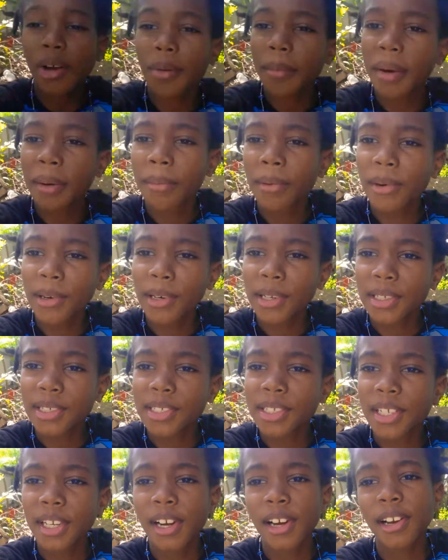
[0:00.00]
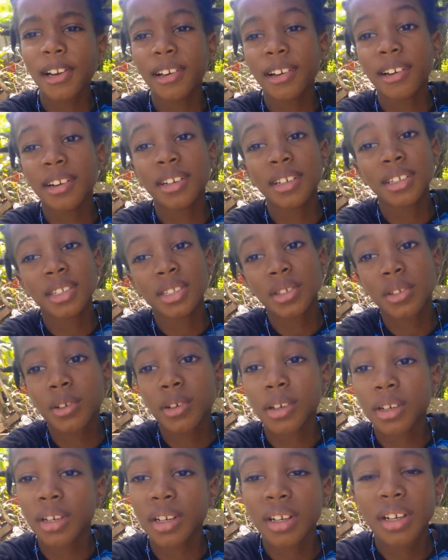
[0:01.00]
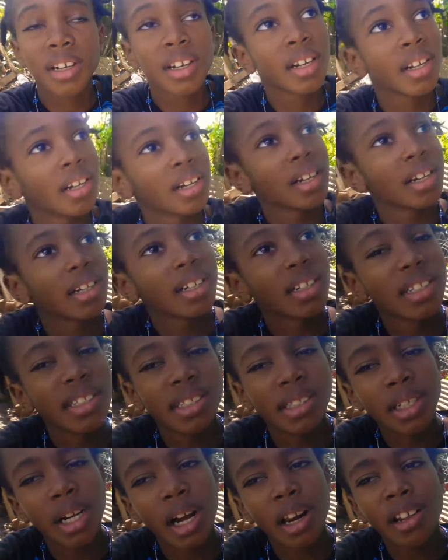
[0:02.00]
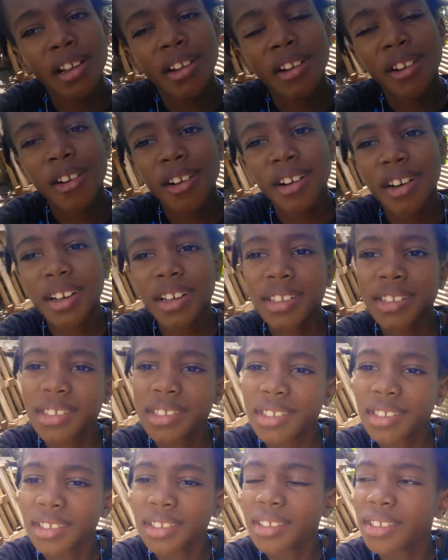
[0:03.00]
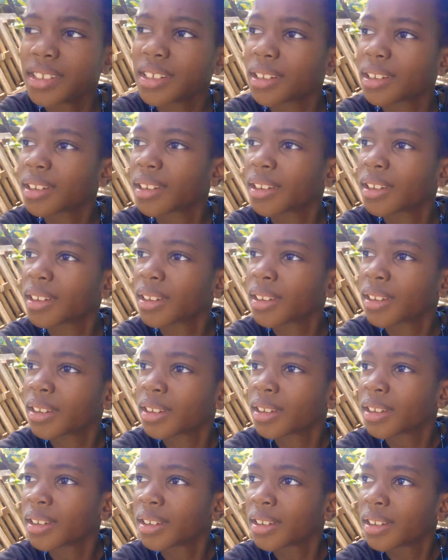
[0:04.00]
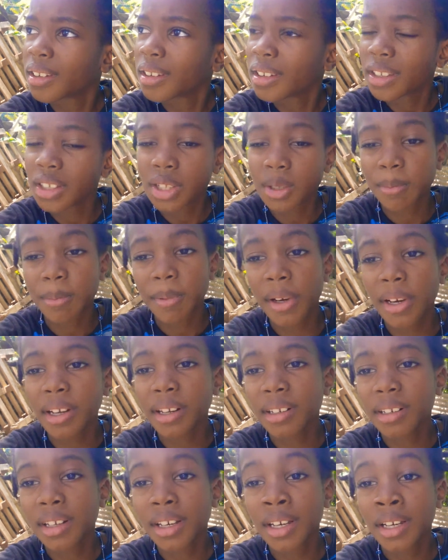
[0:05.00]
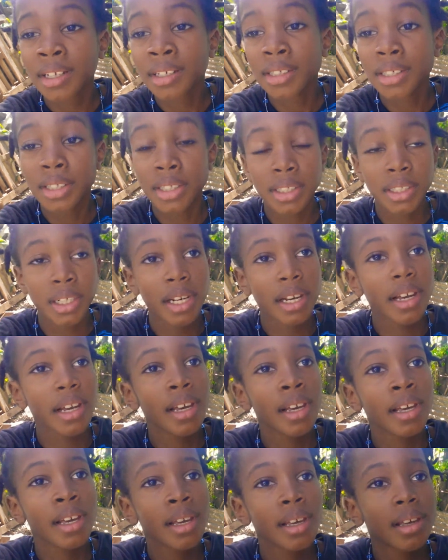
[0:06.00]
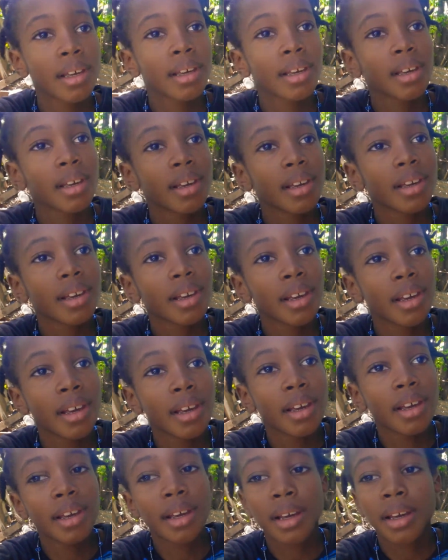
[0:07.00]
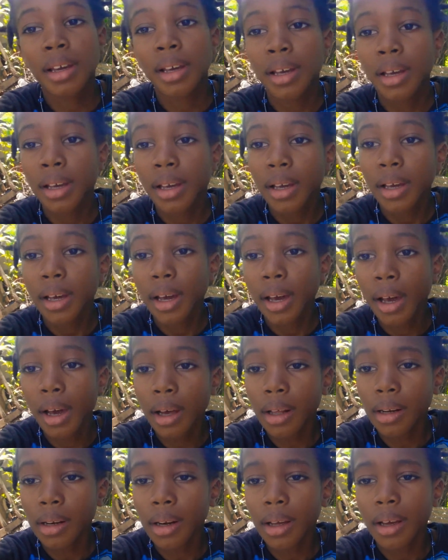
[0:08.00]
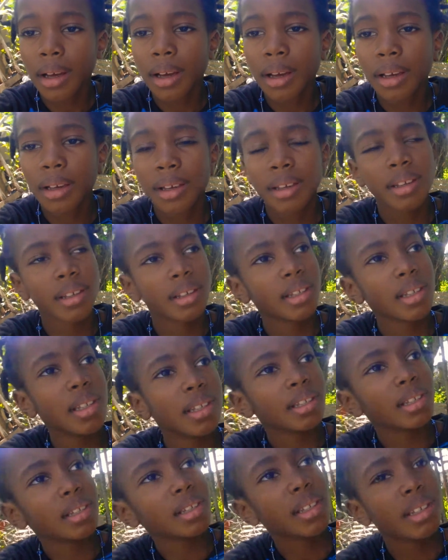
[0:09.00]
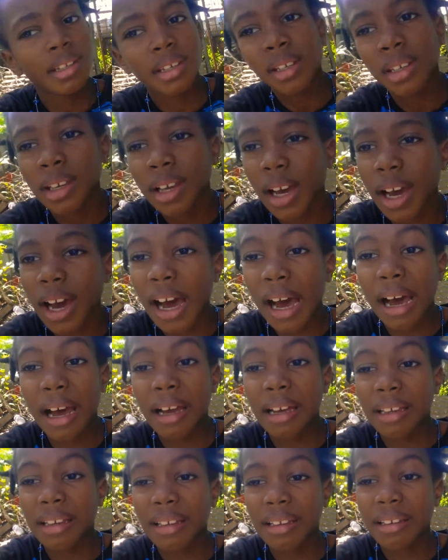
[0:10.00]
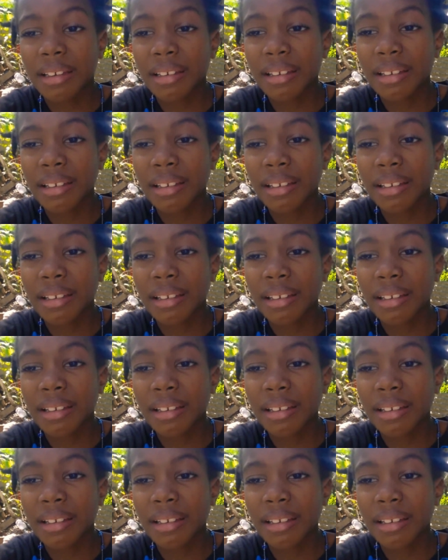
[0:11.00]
out my brother's channel. It's called Jaleil Hollinsed. It's spelled J A L E I